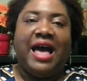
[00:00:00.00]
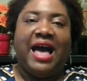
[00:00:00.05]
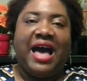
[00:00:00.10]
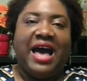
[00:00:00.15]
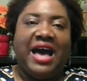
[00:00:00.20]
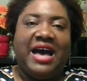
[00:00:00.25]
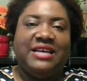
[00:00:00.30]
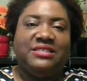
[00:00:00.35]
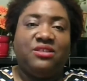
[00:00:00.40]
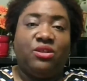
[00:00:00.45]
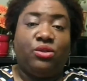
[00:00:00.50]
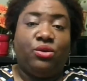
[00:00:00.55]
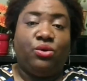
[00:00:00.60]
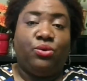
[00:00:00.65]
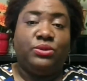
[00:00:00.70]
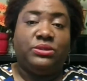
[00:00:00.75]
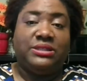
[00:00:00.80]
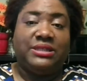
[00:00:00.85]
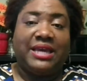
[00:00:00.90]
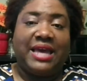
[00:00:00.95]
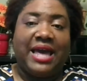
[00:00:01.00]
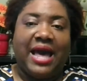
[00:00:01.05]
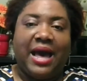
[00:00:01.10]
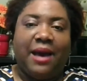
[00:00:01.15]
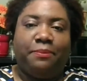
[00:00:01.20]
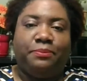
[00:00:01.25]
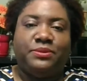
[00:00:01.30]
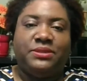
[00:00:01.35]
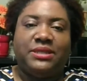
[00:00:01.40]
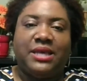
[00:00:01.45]
as those
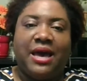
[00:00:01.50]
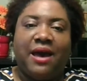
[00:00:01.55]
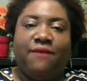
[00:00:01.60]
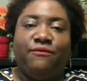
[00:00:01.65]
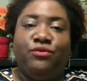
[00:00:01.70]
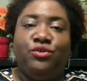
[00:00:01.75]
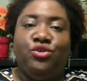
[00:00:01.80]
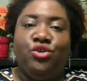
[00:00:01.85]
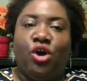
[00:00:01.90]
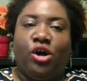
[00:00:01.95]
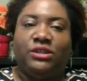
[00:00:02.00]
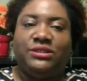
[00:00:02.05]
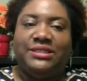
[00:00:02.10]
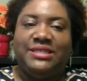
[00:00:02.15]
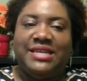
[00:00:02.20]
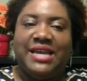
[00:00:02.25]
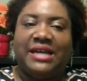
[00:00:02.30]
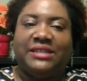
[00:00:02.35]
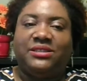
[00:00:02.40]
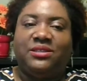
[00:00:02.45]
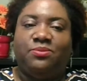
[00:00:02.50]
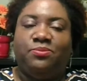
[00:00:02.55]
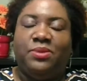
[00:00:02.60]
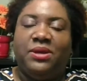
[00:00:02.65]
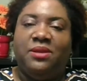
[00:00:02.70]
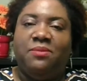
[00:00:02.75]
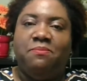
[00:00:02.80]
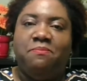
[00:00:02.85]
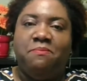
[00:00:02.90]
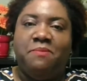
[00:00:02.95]
caps have not yet
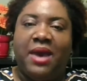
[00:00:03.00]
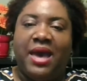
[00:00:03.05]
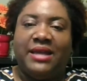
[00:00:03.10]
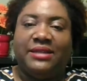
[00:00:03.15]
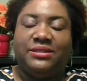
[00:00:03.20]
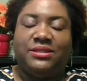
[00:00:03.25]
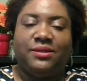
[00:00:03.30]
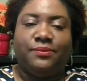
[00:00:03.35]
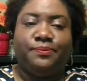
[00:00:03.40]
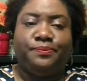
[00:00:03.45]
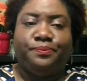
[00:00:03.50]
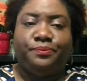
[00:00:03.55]
been met.